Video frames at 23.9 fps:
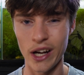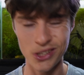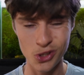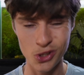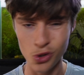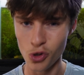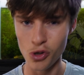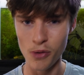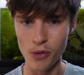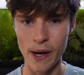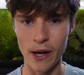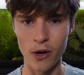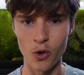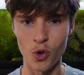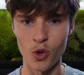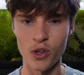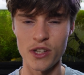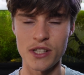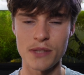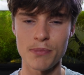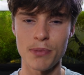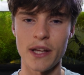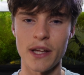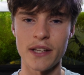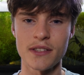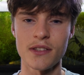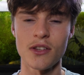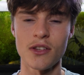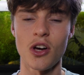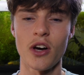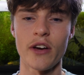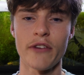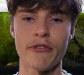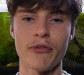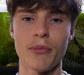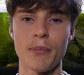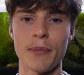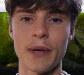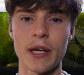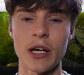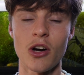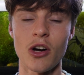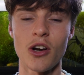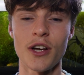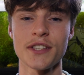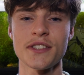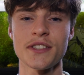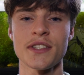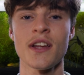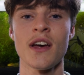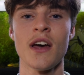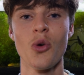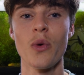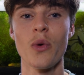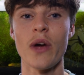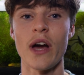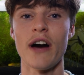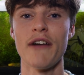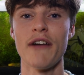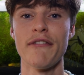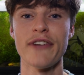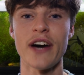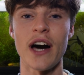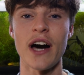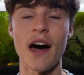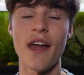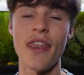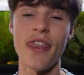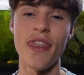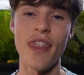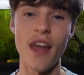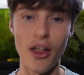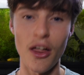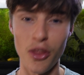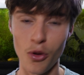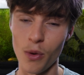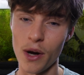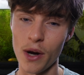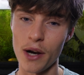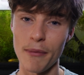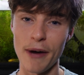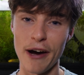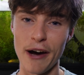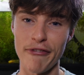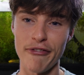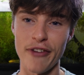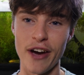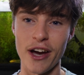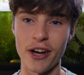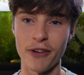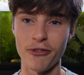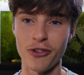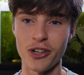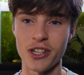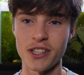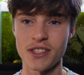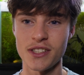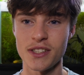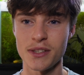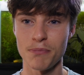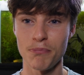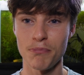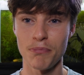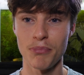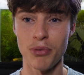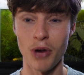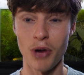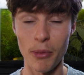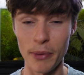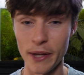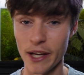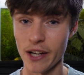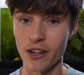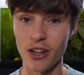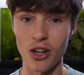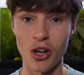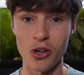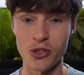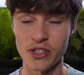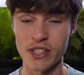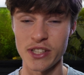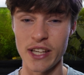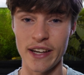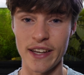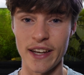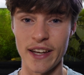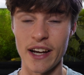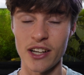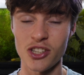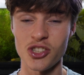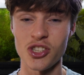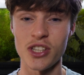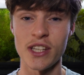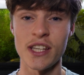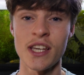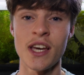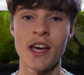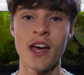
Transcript: I talk about all these plants a lot, if I'm being honest. We have another one of my favorites, probably a close second actually.